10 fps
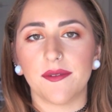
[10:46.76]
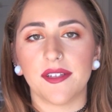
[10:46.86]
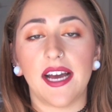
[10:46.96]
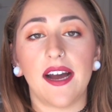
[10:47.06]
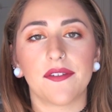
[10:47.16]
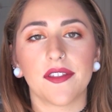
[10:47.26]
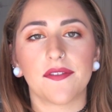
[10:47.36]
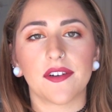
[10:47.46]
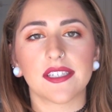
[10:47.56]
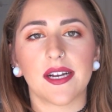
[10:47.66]
it with that for the
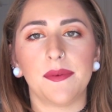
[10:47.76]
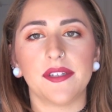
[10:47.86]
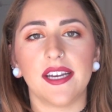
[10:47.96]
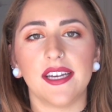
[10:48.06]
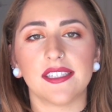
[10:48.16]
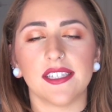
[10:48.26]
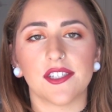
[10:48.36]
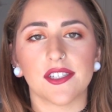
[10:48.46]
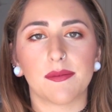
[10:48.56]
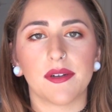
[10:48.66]
first couple days and
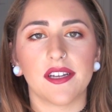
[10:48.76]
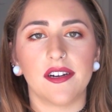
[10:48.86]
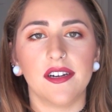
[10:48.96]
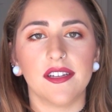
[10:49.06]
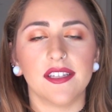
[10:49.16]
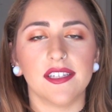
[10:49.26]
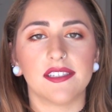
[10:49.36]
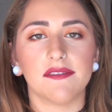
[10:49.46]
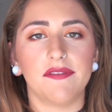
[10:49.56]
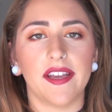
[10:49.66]
just putting on
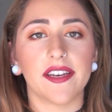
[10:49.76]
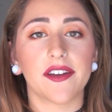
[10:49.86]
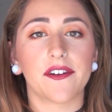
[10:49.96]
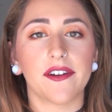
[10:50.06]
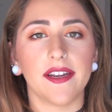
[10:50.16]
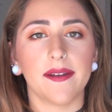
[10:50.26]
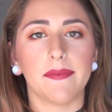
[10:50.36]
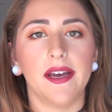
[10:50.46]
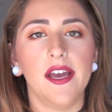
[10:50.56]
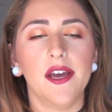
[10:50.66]
this Vanna
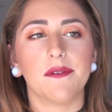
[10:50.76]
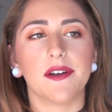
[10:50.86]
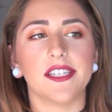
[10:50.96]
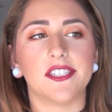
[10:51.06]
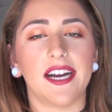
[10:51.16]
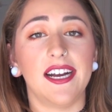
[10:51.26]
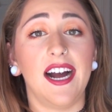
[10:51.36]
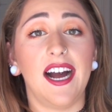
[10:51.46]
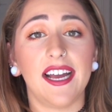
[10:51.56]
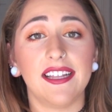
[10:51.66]
cream, which I
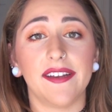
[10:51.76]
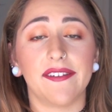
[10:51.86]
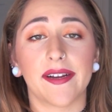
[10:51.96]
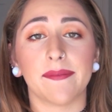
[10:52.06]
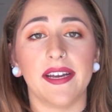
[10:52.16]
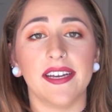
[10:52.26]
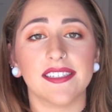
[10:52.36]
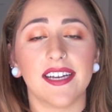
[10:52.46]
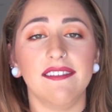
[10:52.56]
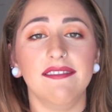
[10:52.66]
highly
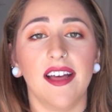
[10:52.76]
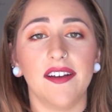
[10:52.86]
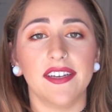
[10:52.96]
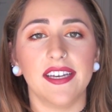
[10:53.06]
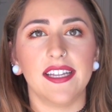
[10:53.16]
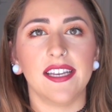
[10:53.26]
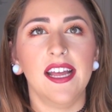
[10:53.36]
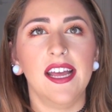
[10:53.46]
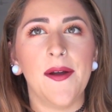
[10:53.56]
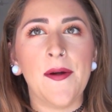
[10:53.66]
recommend. I love it.
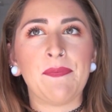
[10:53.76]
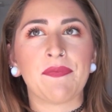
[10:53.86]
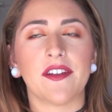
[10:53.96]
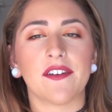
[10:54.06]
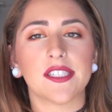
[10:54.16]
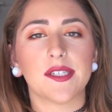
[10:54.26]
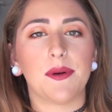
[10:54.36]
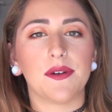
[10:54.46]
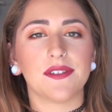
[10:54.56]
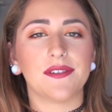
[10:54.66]
You're not
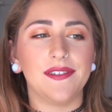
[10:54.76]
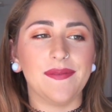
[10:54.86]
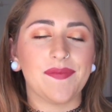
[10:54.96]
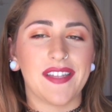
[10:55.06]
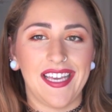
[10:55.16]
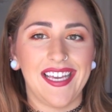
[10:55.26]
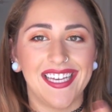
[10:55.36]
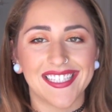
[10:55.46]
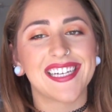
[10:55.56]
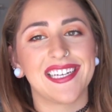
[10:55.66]
supposed, well,
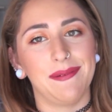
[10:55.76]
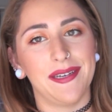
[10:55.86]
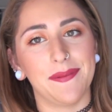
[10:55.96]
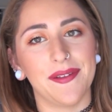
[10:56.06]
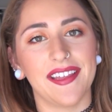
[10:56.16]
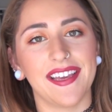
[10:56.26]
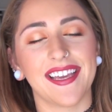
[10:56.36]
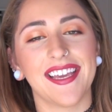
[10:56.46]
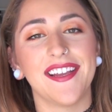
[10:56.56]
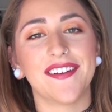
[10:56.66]
it's like a debatable
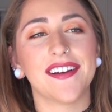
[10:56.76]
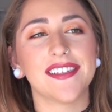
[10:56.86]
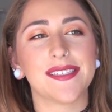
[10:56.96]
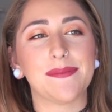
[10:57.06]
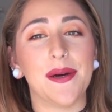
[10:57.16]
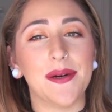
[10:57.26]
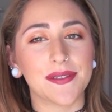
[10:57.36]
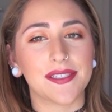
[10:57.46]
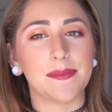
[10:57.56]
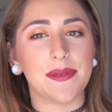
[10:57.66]
thing. You're not
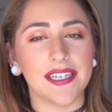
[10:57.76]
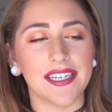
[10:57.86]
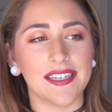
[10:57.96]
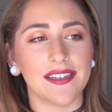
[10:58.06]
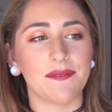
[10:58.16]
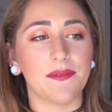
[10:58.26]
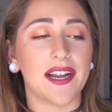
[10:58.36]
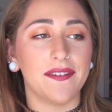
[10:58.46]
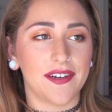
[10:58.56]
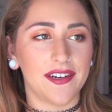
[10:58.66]
supposed to put, what
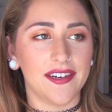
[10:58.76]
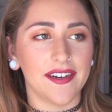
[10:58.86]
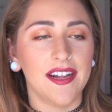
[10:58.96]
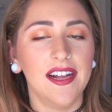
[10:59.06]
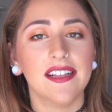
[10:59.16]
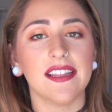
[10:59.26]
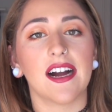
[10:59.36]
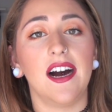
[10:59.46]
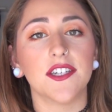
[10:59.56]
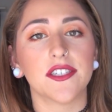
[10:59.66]
I've heard, like
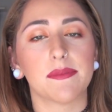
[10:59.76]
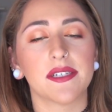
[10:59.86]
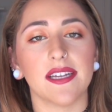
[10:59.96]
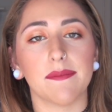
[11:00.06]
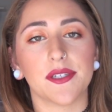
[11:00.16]
100%